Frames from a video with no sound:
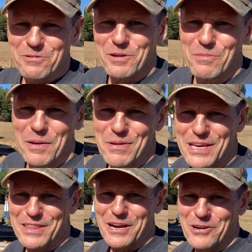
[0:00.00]
We might be
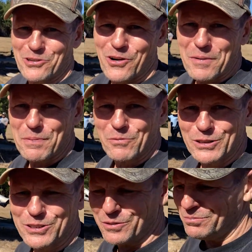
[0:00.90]
in there scraping with
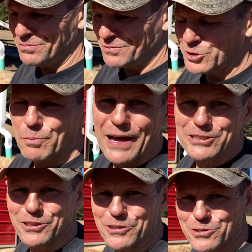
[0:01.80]
some
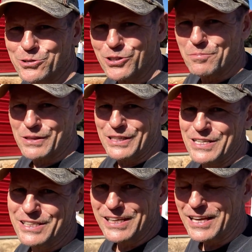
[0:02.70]
spatulas or something
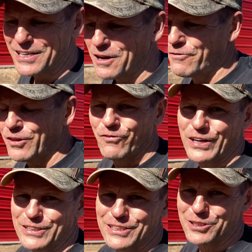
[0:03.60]
to get enough to
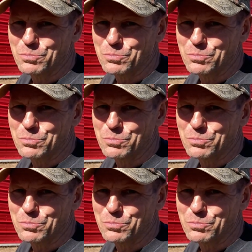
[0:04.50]
finish this